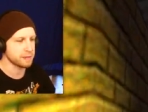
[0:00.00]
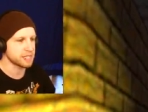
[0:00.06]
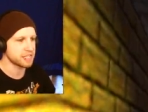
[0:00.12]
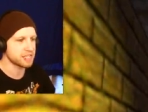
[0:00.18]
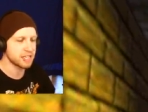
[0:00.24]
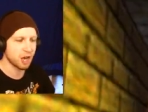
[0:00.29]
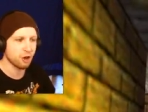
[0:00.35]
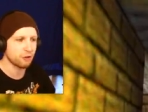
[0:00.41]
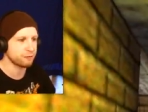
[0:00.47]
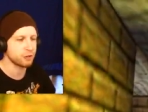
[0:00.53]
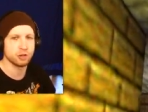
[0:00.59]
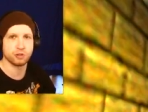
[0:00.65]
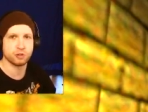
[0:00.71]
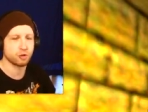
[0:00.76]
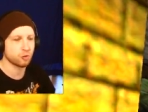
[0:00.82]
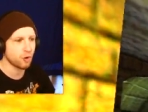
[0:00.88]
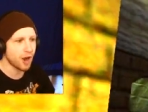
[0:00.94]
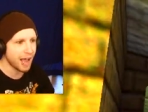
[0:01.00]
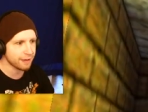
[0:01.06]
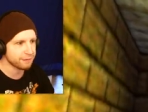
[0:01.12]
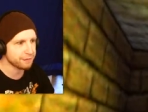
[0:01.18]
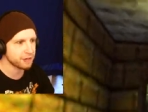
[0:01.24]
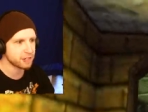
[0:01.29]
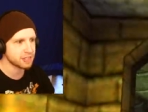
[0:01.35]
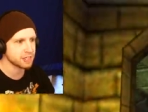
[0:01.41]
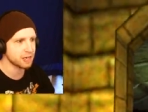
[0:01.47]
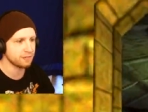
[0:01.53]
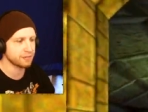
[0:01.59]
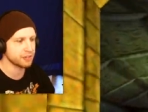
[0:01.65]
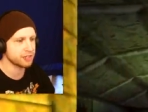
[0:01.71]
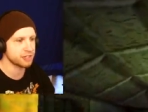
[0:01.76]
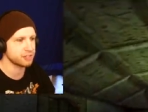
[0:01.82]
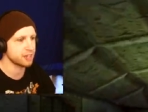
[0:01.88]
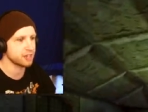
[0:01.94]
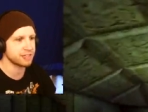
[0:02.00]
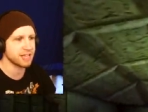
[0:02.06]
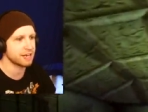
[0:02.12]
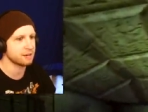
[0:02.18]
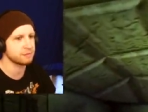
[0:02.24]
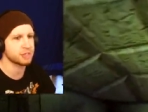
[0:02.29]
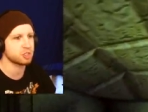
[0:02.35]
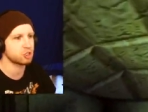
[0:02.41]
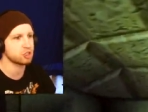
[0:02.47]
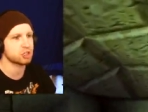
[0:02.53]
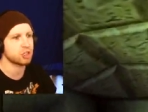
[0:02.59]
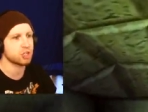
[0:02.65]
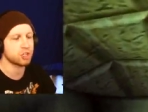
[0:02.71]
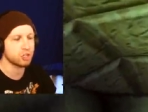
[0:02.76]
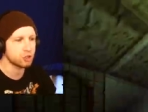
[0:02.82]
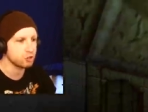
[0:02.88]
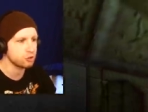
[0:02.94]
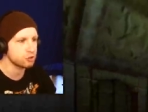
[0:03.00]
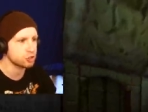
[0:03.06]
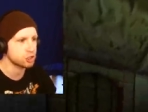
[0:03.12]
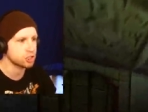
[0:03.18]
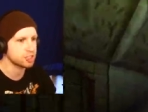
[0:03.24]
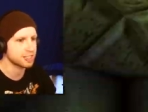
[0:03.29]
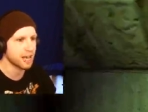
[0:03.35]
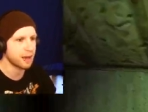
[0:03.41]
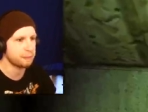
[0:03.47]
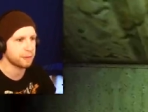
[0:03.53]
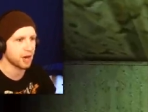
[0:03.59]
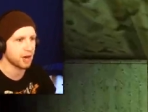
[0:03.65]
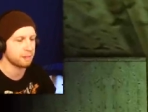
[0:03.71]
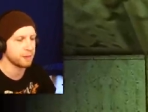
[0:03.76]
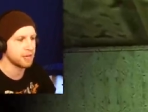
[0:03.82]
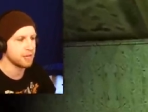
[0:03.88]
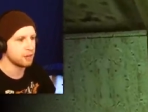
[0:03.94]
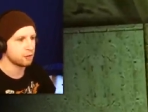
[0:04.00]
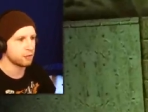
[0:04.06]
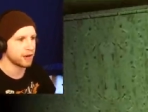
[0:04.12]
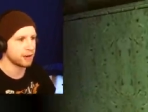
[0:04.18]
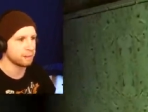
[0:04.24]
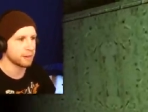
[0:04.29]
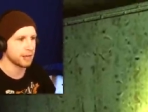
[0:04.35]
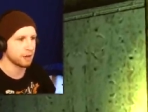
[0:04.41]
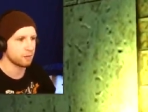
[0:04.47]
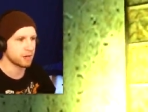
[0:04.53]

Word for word: itself, you know, the graphics and everything like that, it was just a huge step up. Wait a minute,